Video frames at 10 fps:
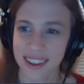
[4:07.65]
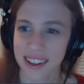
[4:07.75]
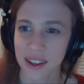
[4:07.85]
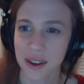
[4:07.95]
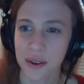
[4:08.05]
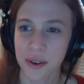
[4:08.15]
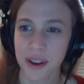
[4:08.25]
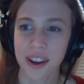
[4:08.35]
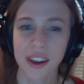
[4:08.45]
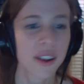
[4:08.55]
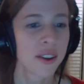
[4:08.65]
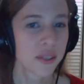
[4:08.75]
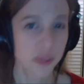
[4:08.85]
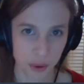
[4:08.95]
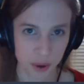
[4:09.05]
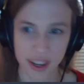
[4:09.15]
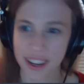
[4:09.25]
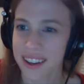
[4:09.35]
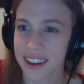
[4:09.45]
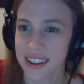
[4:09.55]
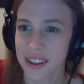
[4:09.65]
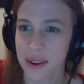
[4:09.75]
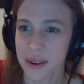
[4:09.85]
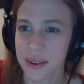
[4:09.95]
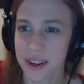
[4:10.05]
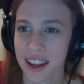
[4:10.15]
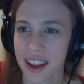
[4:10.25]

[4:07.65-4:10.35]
Hello. Troy. Hello.